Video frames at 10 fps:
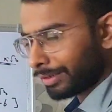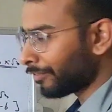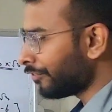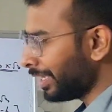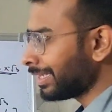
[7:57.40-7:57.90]

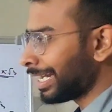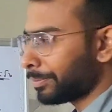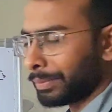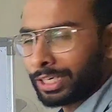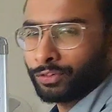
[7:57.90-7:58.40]
feel
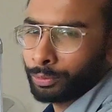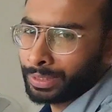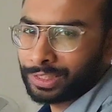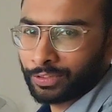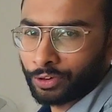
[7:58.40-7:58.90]
that minute would
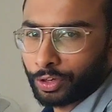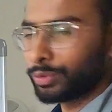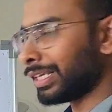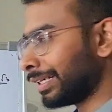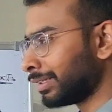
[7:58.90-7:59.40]
be easy for you
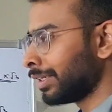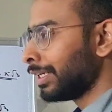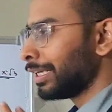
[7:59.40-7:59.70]
than